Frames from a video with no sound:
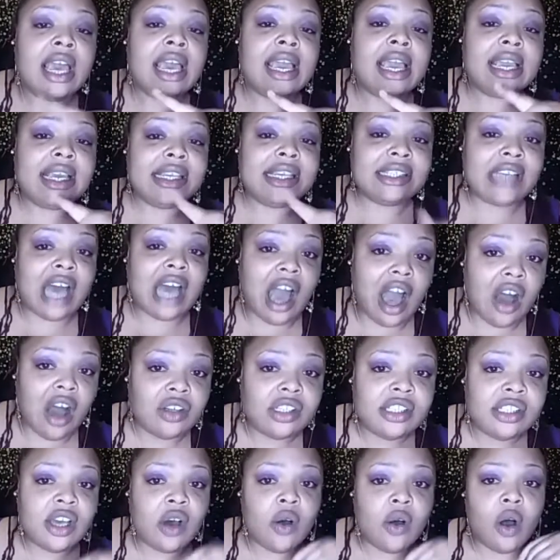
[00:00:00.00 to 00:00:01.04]
It's
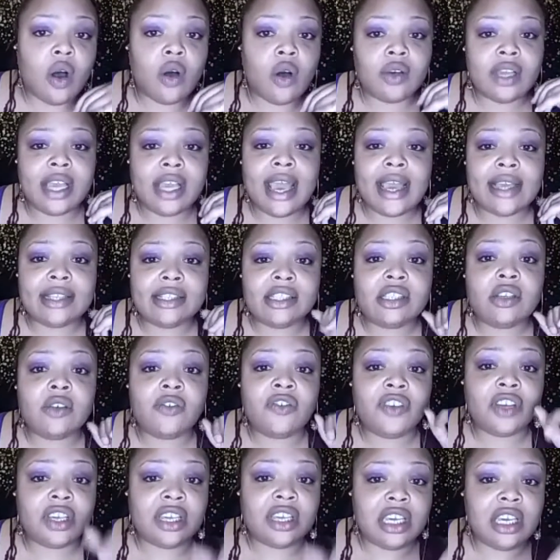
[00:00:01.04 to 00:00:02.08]
also okay to
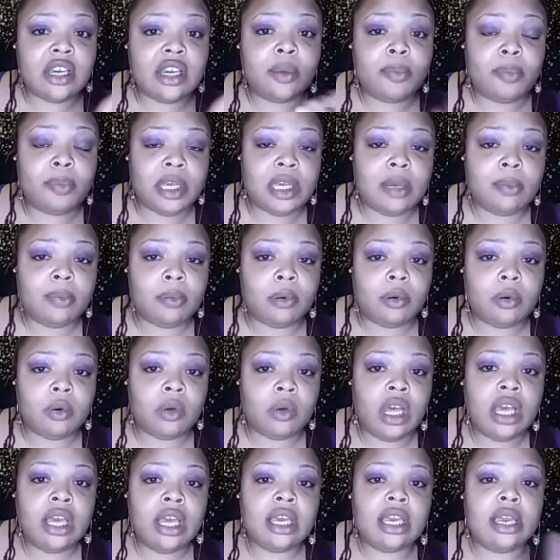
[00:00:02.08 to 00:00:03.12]
forgive people
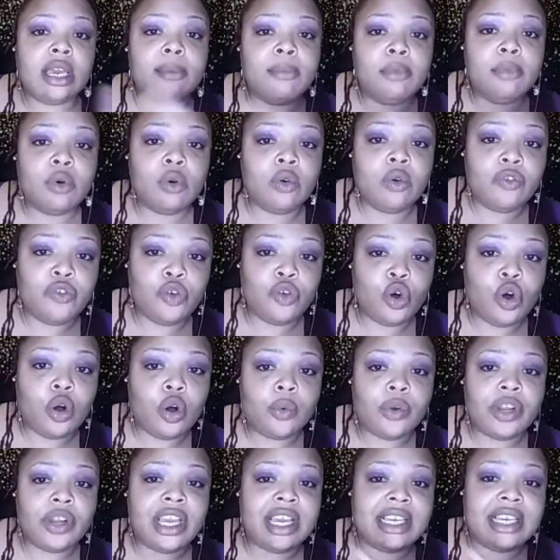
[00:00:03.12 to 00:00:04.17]
and move forward,